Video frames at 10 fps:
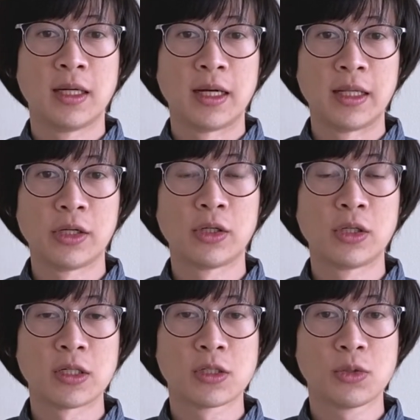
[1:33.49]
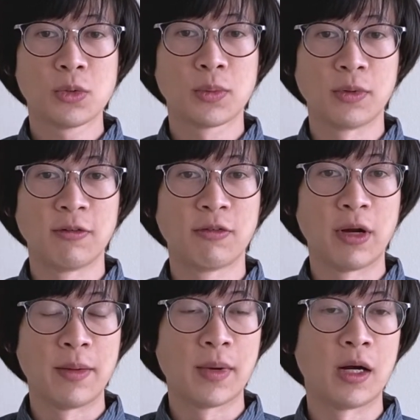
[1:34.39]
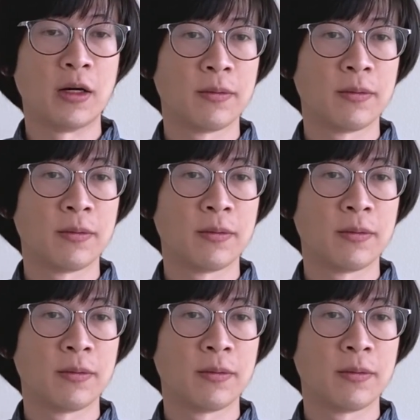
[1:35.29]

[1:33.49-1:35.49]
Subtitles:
and they are not suitable for MR.